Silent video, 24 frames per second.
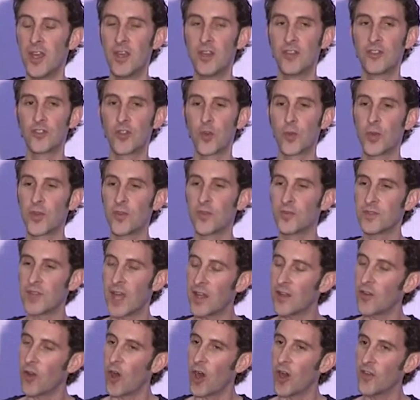So
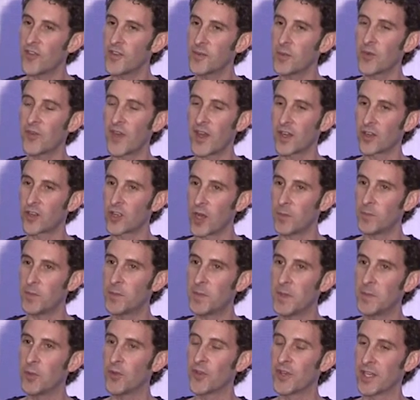not often, but we've had a couple
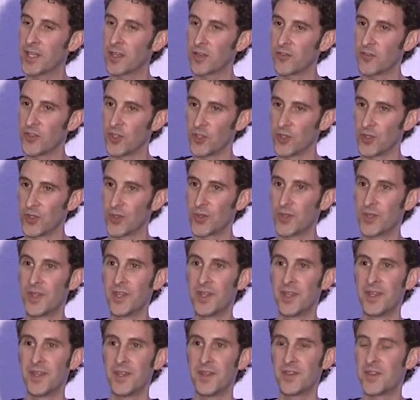people interview
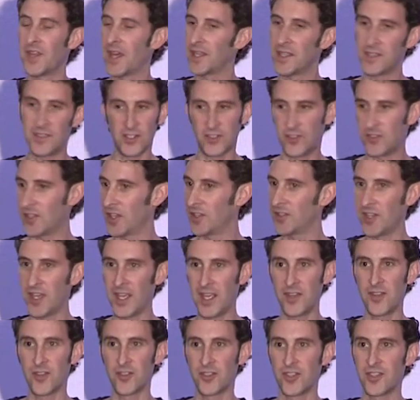that it just says,
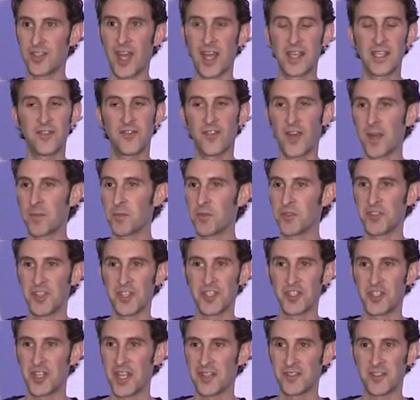hey, there's a 95%
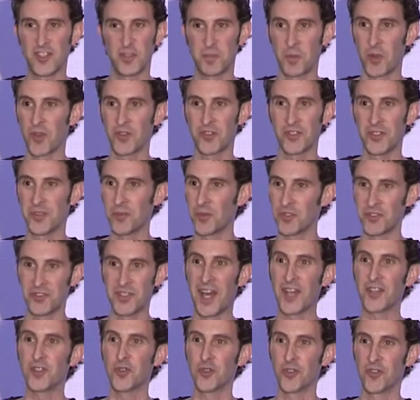chance this person was
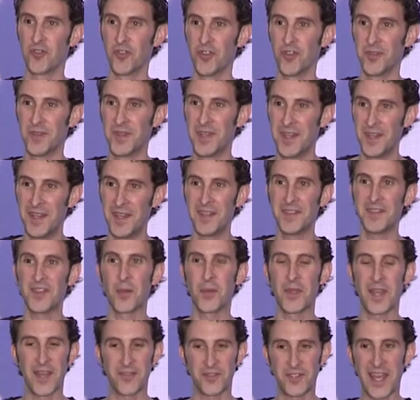not truthful, that
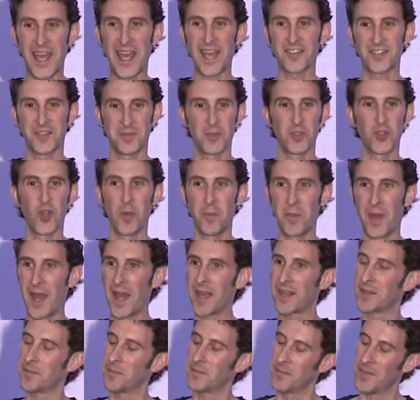we have to ask them to go
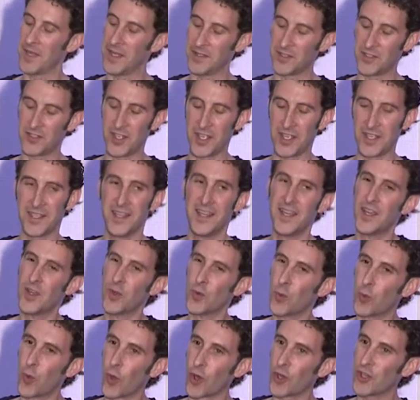back and say,
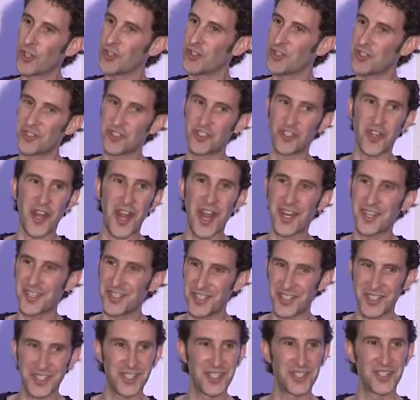were you
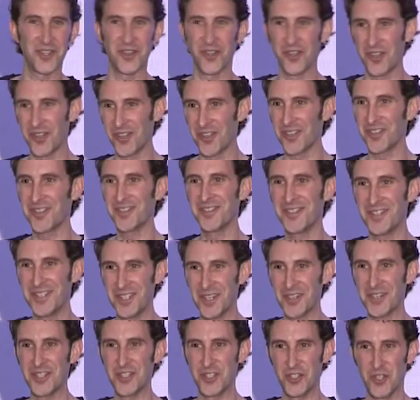distracted, or
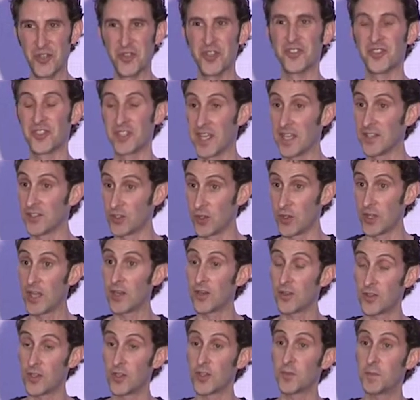can you do this again? So
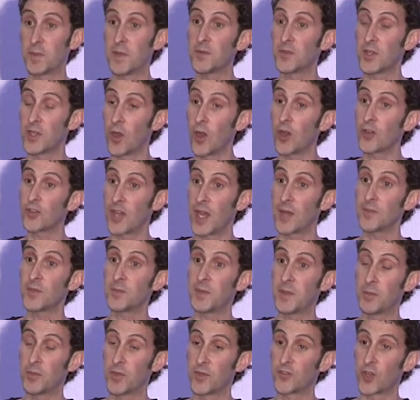there are times that
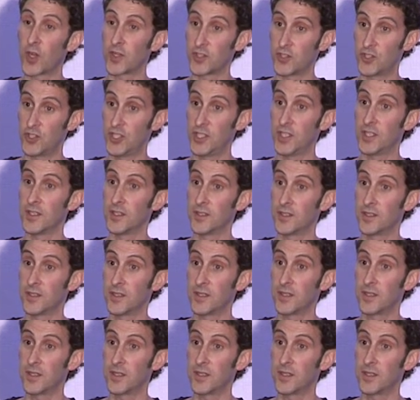people have tried to cheat it.